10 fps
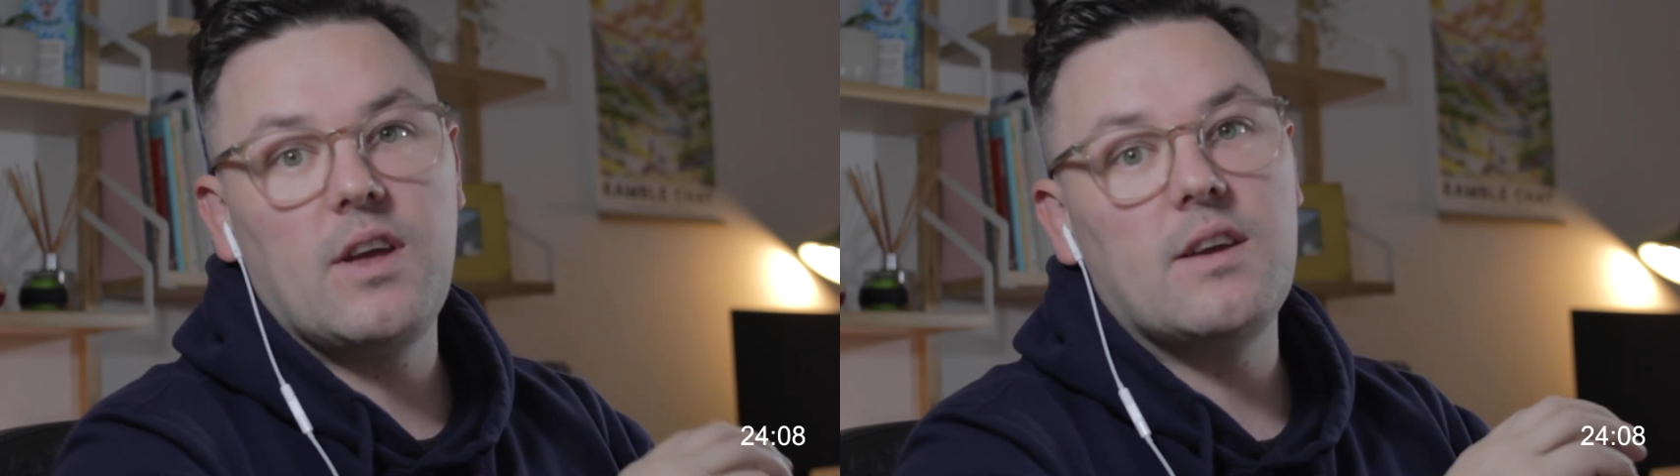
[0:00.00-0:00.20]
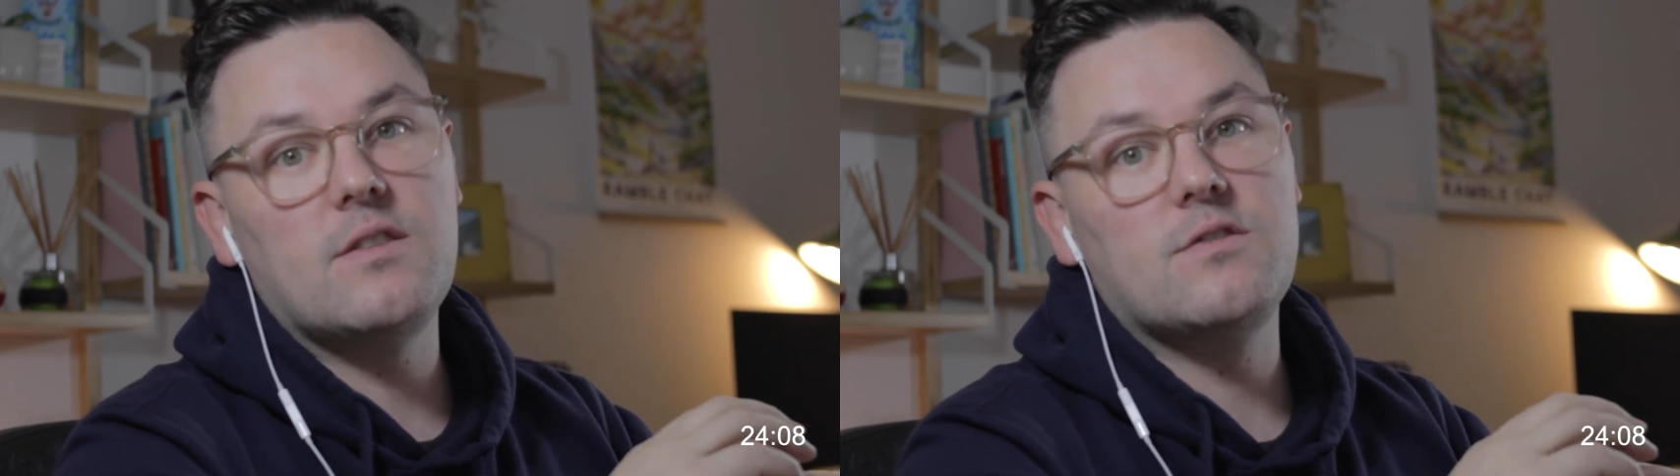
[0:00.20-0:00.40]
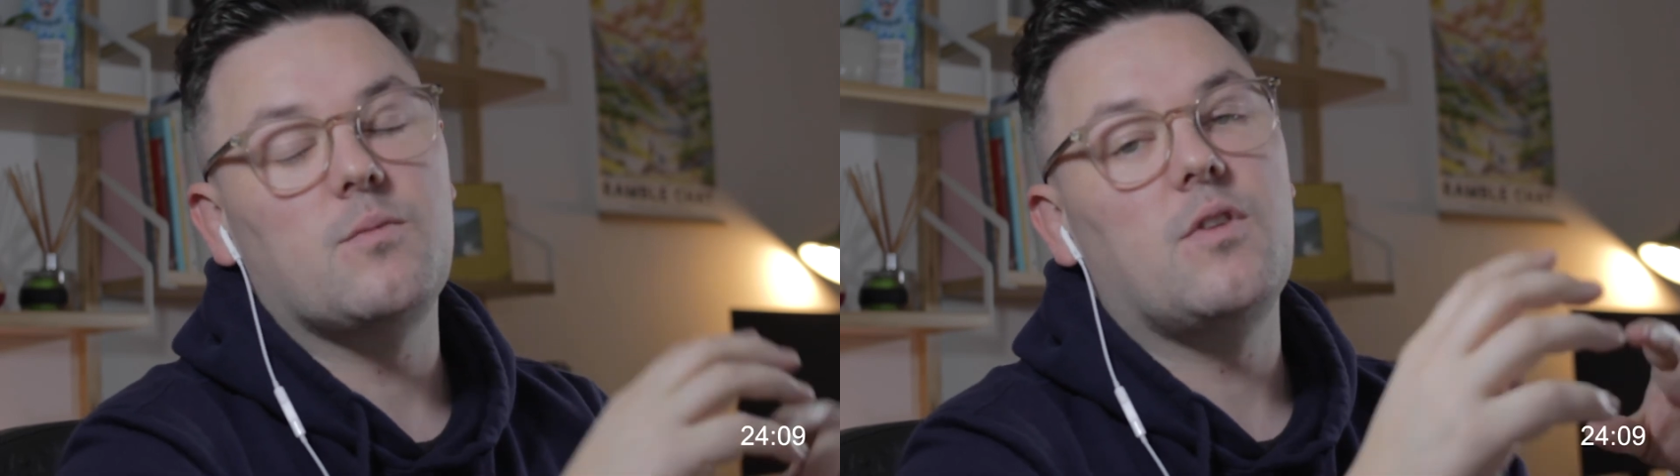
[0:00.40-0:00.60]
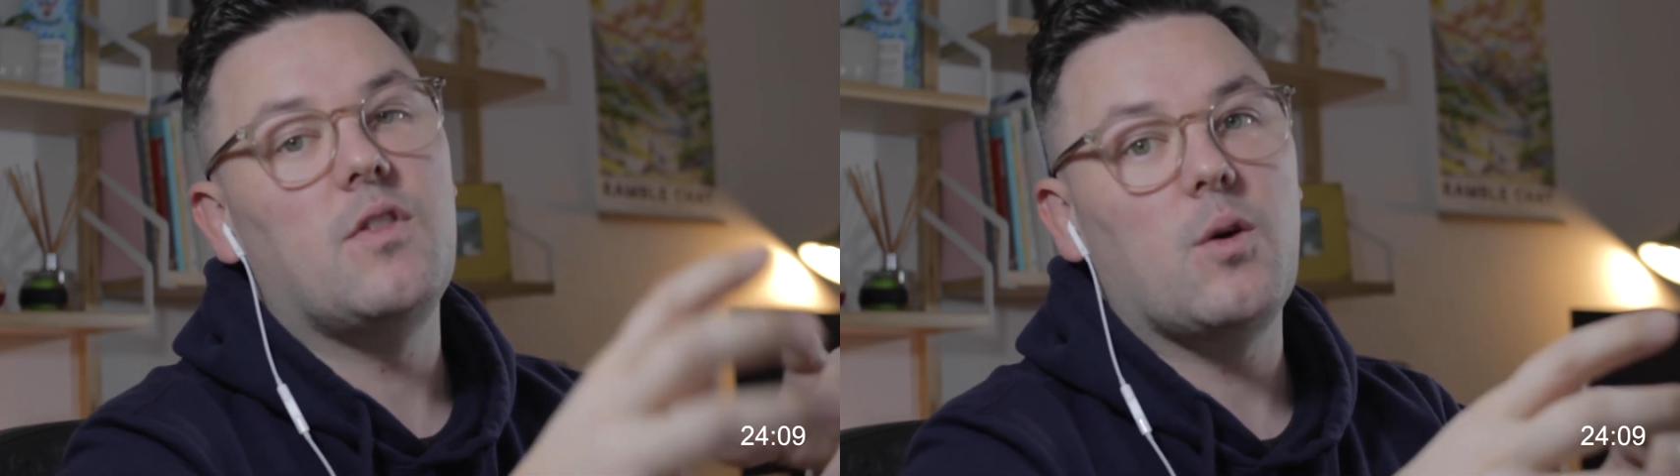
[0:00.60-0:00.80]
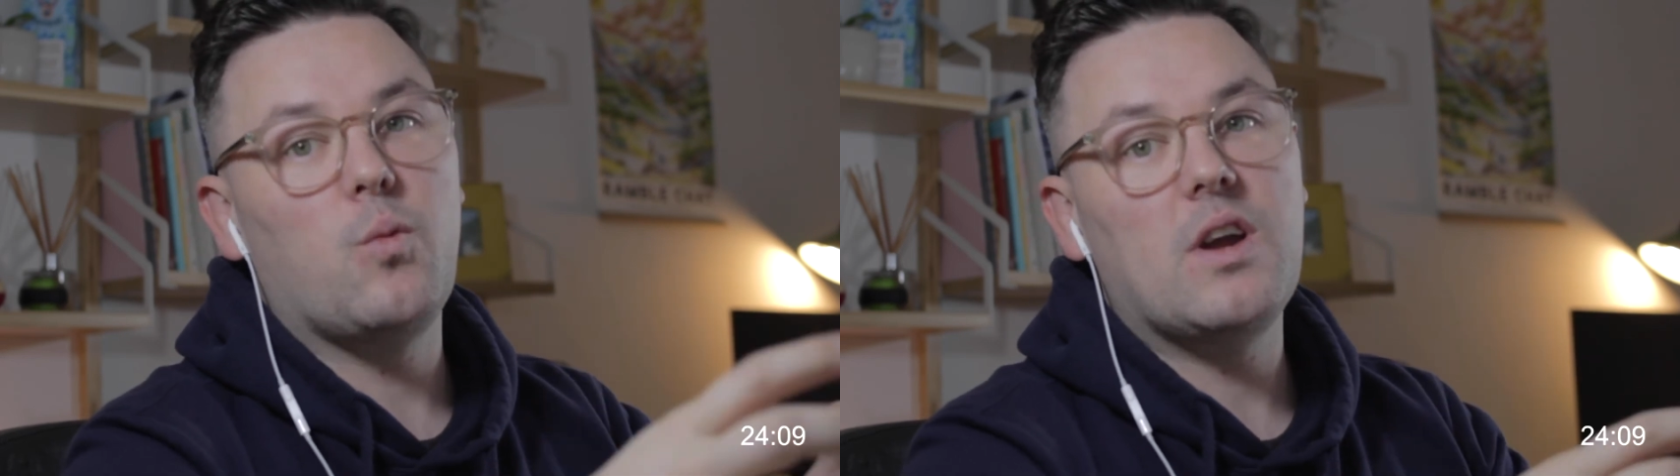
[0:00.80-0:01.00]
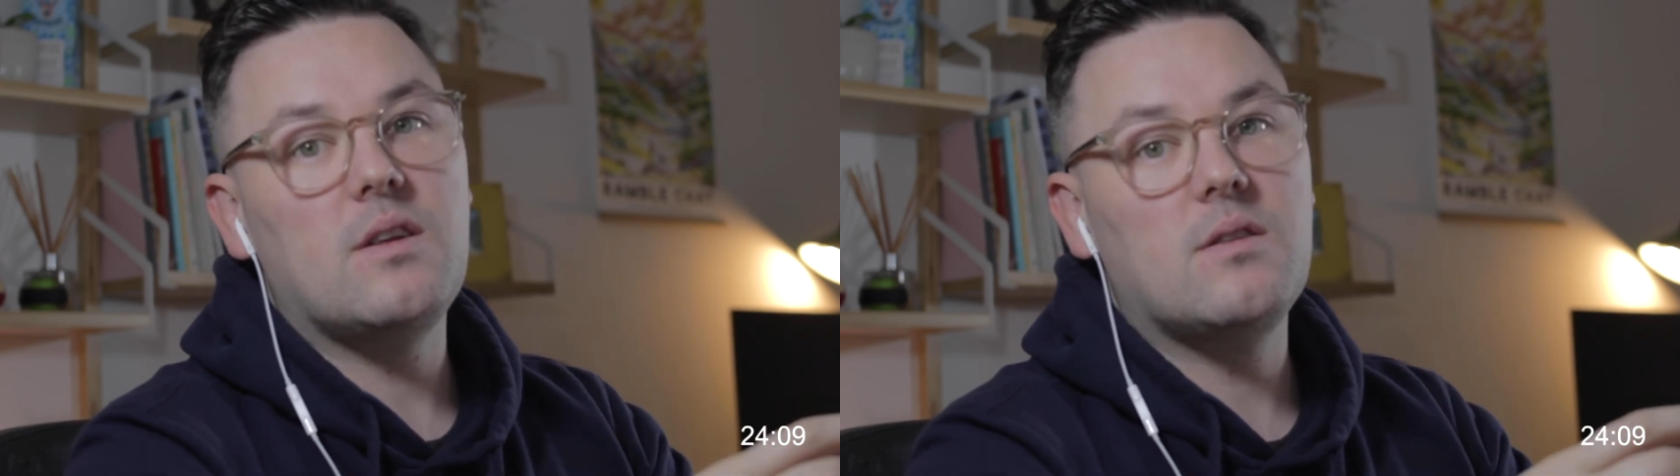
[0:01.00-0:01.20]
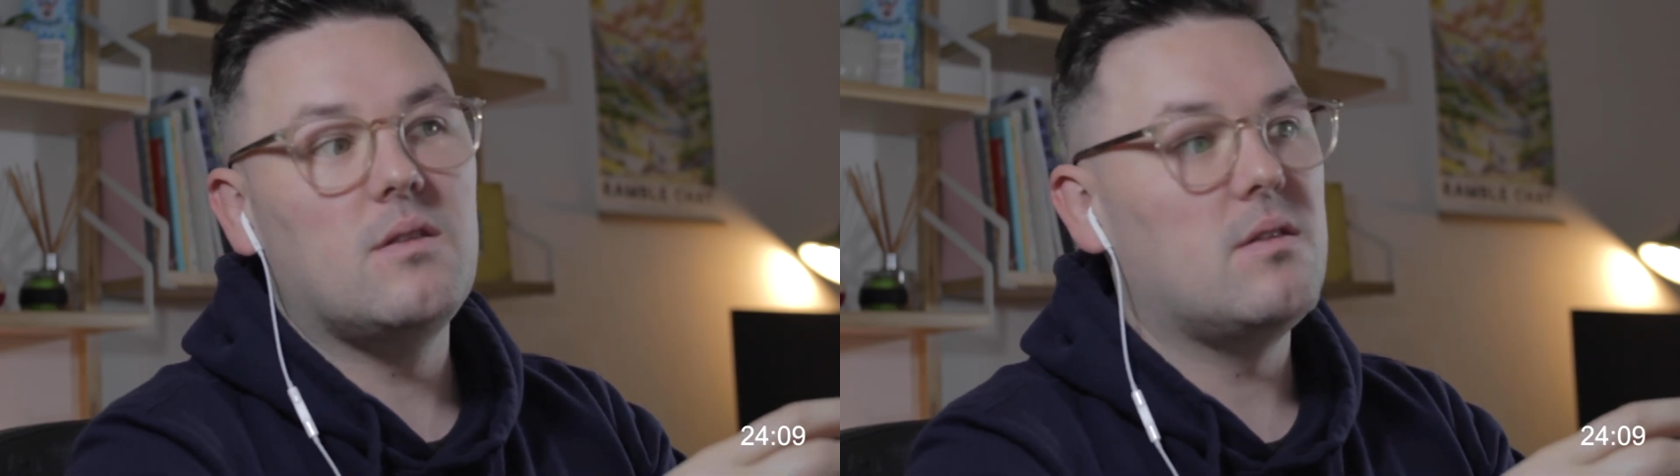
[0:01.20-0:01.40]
is something that we